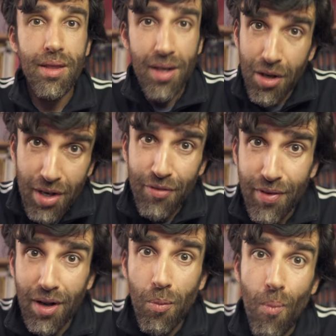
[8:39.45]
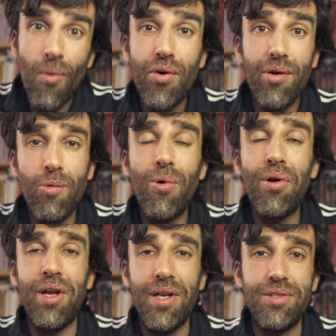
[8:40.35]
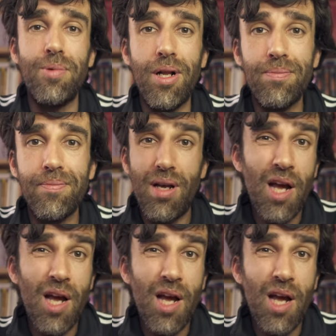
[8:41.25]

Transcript: they're going to feel more rewarding as well.